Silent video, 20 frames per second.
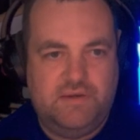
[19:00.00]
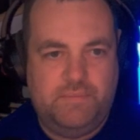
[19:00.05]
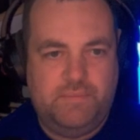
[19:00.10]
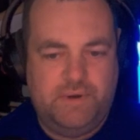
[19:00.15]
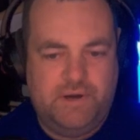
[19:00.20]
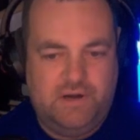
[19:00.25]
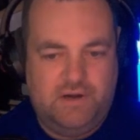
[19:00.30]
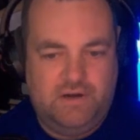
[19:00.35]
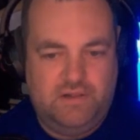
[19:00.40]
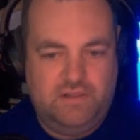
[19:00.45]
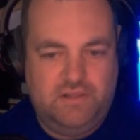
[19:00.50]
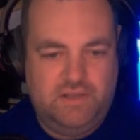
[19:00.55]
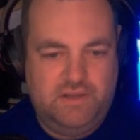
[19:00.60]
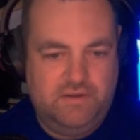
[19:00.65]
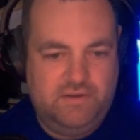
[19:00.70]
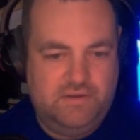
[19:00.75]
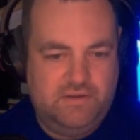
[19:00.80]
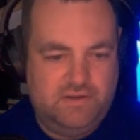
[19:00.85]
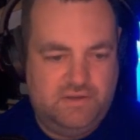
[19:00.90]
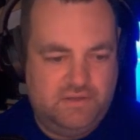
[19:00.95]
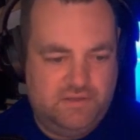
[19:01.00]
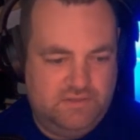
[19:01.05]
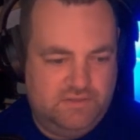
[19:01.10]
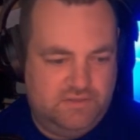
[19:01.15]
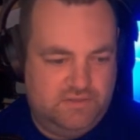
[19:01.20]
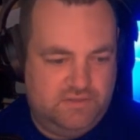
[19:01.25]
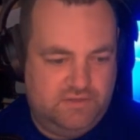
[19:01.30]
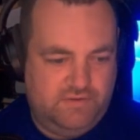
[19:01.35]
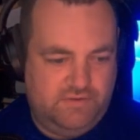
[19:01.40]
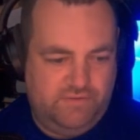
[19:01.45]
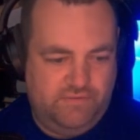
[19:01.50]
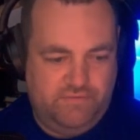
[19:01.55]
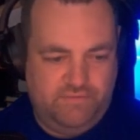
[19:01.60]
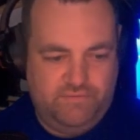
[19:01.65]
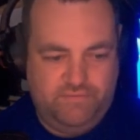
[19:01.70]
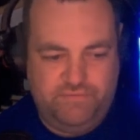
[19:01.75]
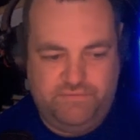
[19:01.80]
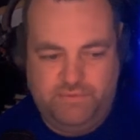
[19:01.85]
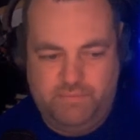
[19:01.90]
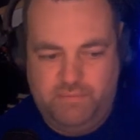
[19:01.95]
apparently because
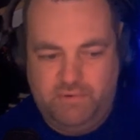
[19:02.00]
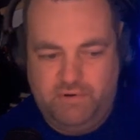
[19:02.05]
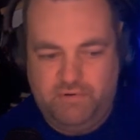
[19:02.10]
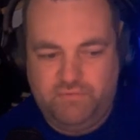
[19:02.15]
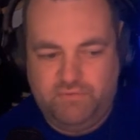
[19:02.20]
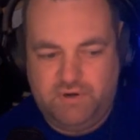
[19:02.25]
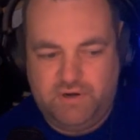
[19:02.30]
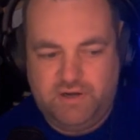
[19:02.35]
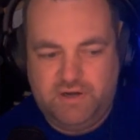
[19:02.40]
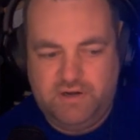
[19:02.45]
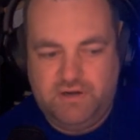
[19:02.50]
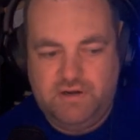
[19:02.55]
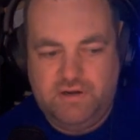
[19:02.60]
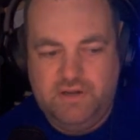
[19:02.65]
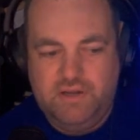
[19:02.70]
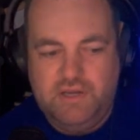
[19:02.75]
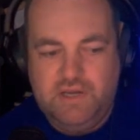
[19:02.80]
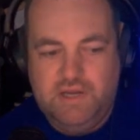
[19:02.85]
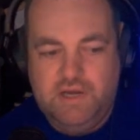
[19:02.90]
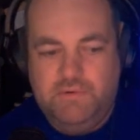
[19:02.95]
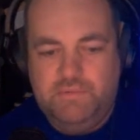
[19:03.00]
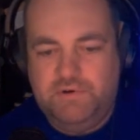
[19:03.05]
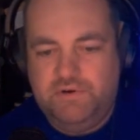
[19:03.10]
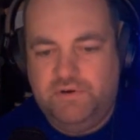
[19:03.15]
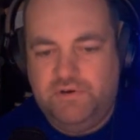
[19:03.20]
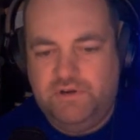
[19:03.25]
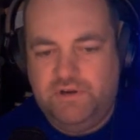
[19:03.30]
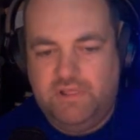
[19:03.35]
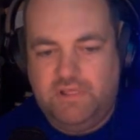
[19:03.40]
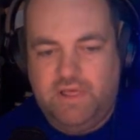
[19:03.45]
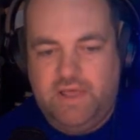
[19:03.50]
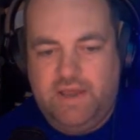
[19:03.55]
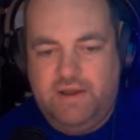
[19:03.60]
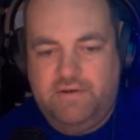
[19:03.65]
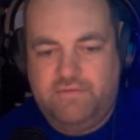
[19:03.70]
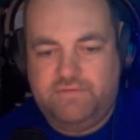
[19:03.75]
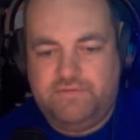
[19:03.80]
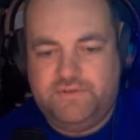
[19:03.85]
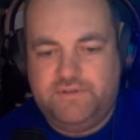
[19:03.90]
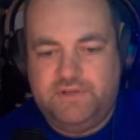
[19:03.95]
of the mode we're in. But on the
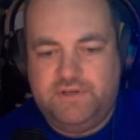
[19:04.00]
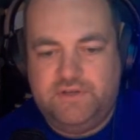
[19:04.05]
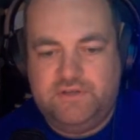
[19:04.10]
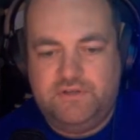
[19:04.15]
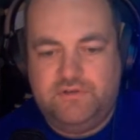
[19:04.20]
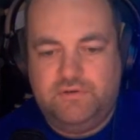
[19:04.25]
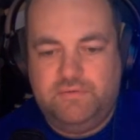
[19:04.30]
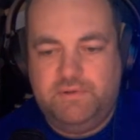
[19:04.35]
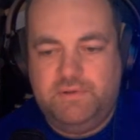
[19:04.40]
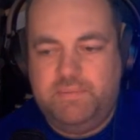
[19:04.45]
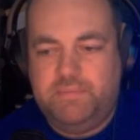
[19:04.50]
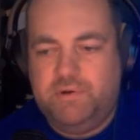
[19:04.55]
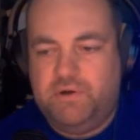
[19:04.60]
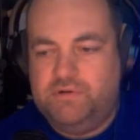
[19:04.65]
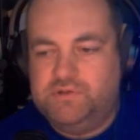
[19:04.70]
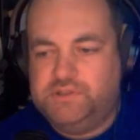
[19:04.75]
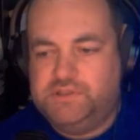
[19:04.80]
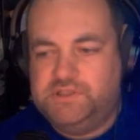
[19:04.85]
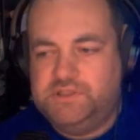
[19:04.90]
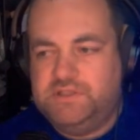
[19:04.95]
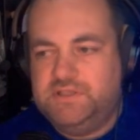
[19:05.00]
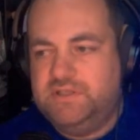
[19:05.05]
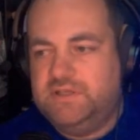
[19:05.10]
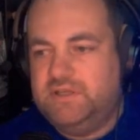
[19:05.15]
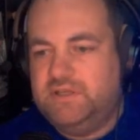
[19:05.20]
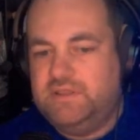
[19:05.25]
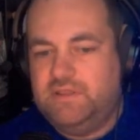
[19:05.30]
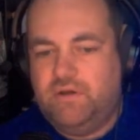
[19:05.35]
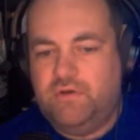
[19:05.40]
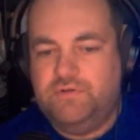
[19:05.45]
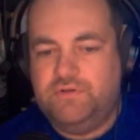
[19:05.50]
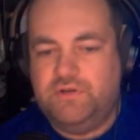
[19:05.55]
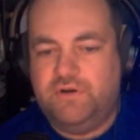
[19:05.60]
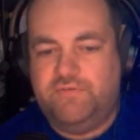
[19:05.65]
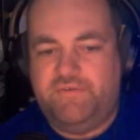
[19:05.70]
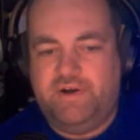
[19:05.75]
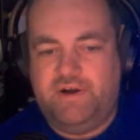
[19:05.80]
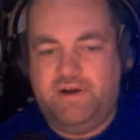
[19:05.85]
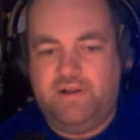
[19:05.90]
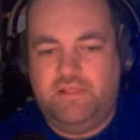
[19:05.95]
left, there's normally potions, and those are
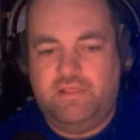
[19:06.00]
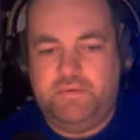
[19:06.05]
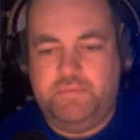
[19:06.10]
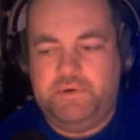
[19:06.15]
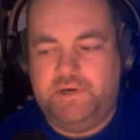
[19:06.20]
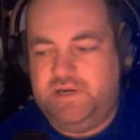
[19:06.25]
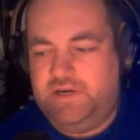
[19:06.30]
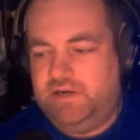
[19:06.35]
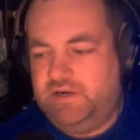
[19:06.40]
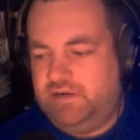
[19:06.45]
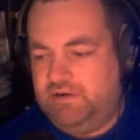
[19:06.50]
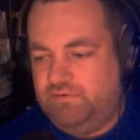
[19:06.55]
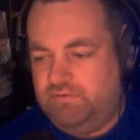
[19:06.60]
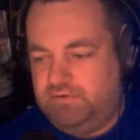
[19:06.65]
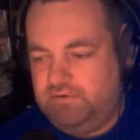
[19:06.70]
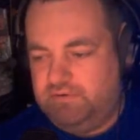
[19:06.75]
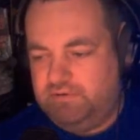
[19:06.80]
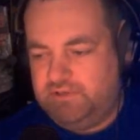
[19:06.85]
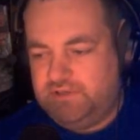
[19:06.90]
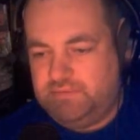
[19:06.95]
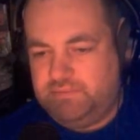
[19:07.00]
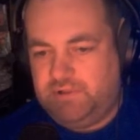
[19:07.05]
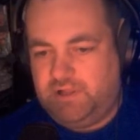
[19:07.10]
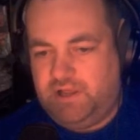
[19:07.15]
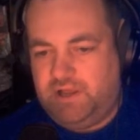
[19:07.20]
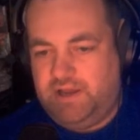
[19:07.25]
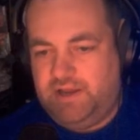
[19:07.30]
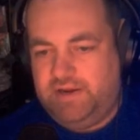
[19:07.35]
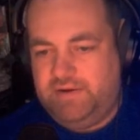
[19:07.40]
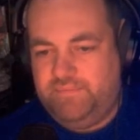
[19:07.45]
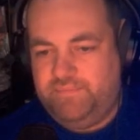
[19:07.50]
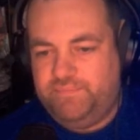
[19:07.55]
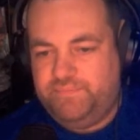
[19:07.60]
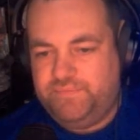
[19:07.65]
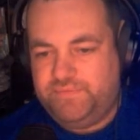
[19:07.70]
very limited in supply.